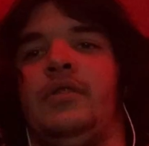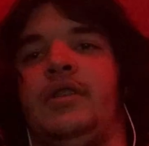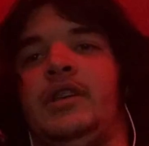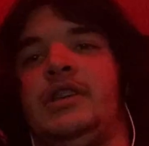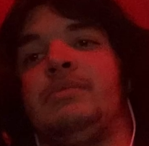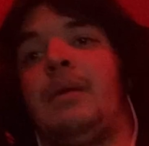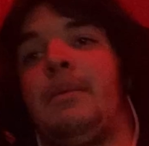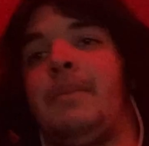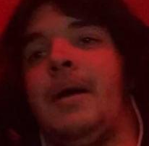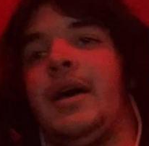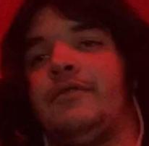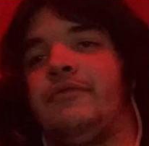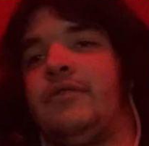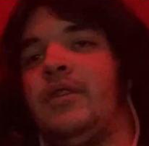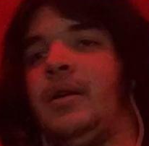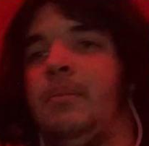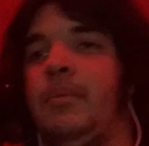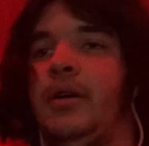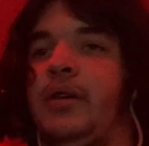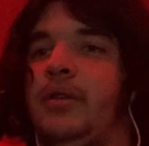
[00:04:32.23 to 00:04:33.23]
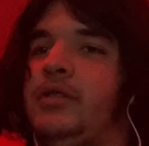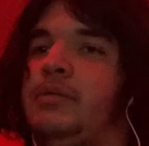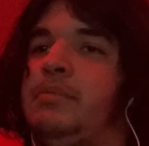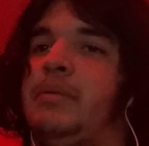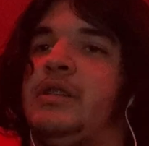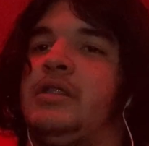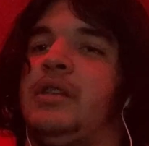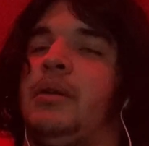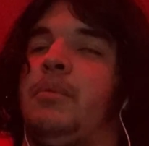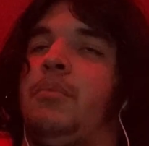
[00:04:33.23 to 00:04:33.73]
He's my best friend, but he's
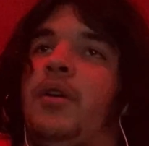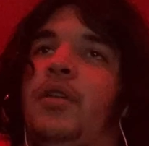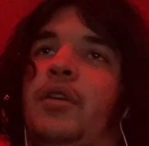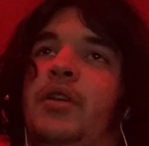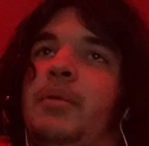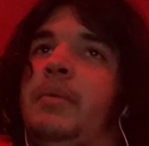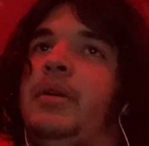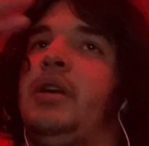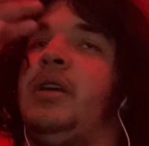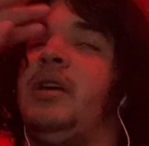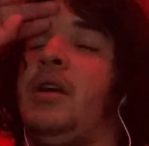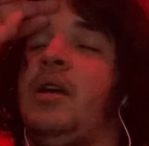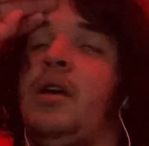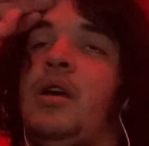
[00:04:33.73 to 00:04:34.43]
basically like brother to me.